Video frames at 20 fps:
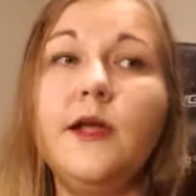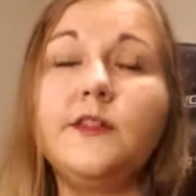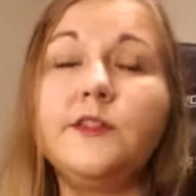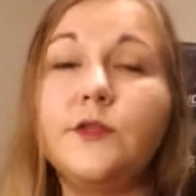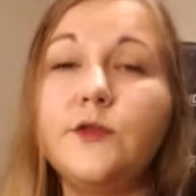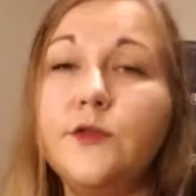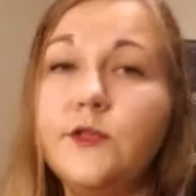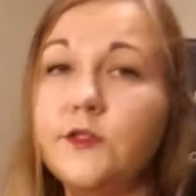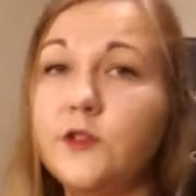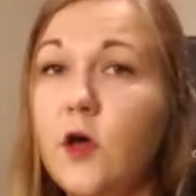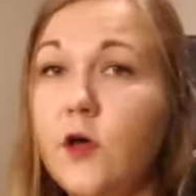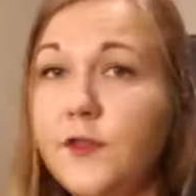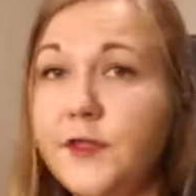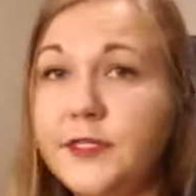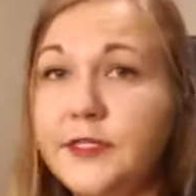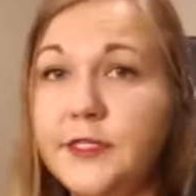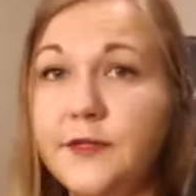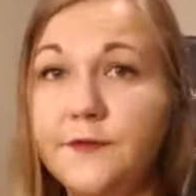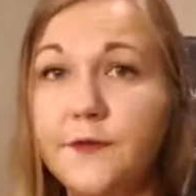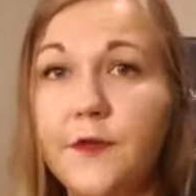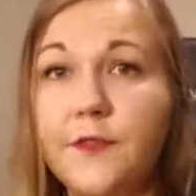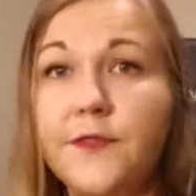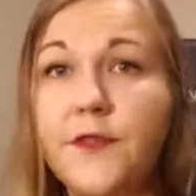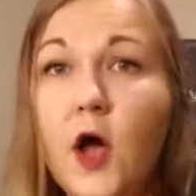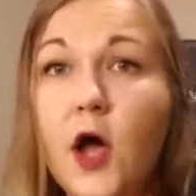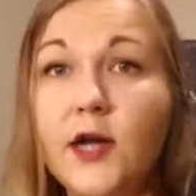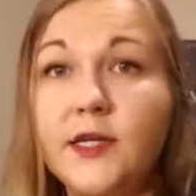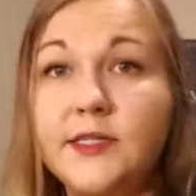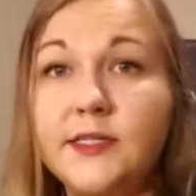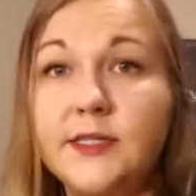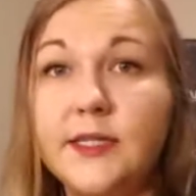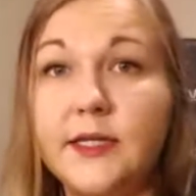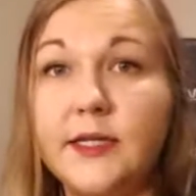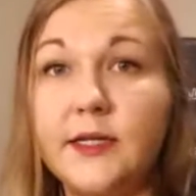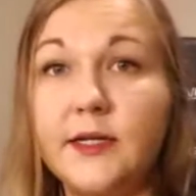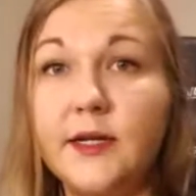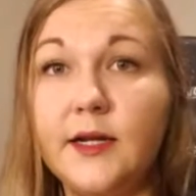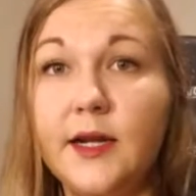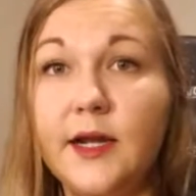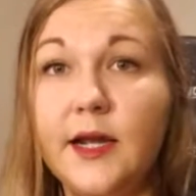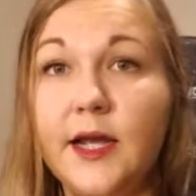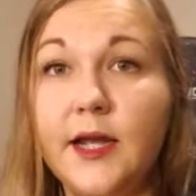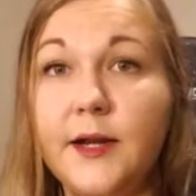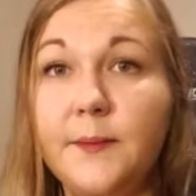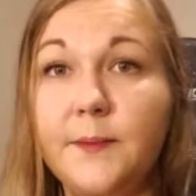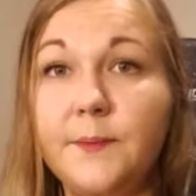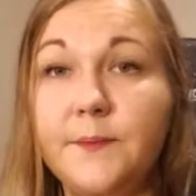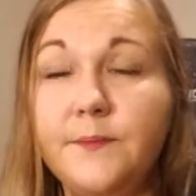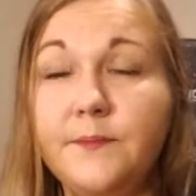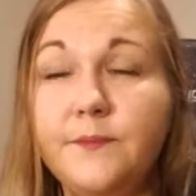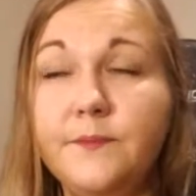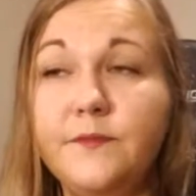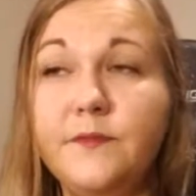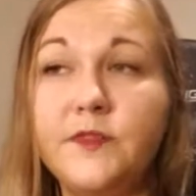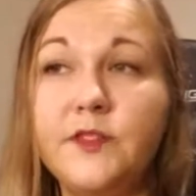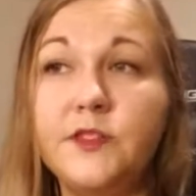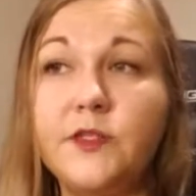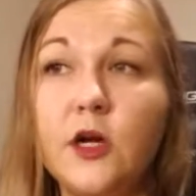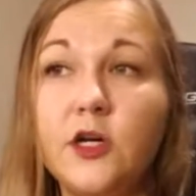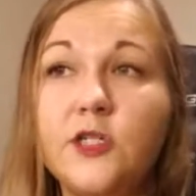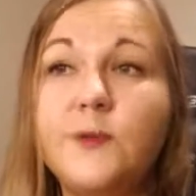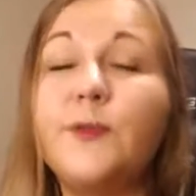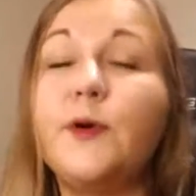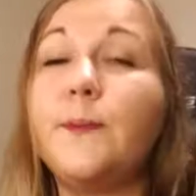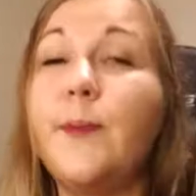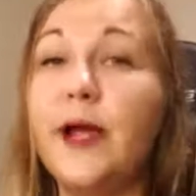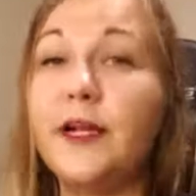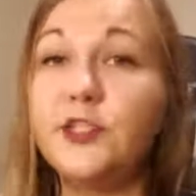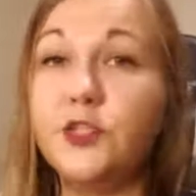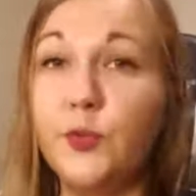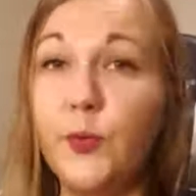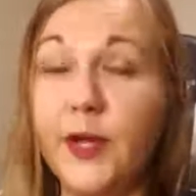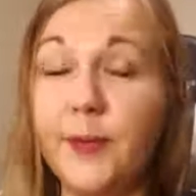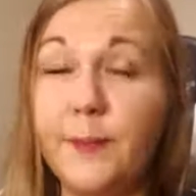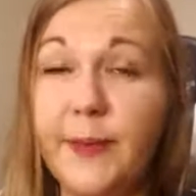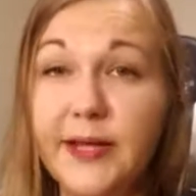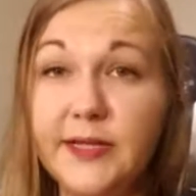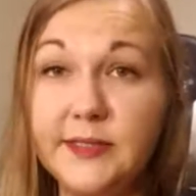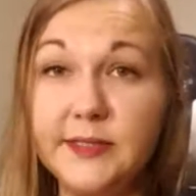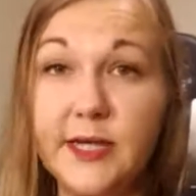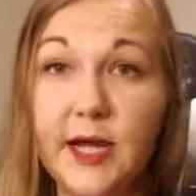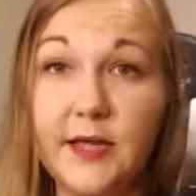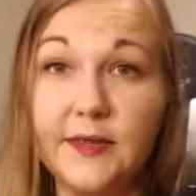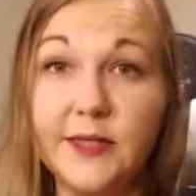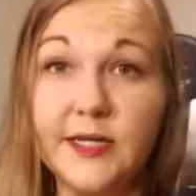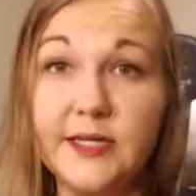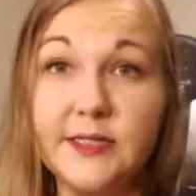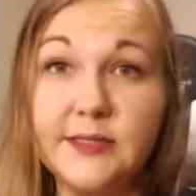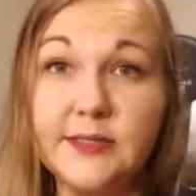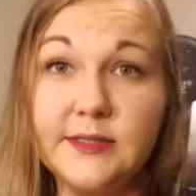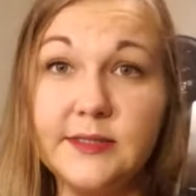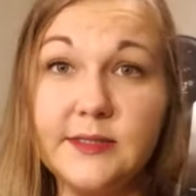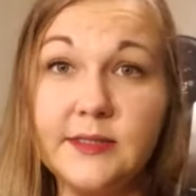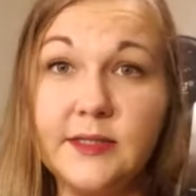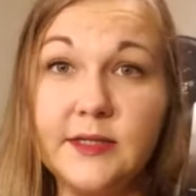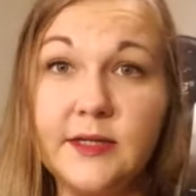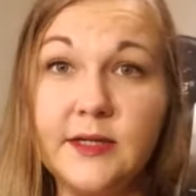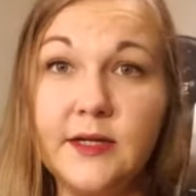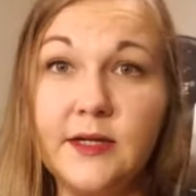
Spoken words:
And so there's all these different thoughts that can start to perpetuate based on this.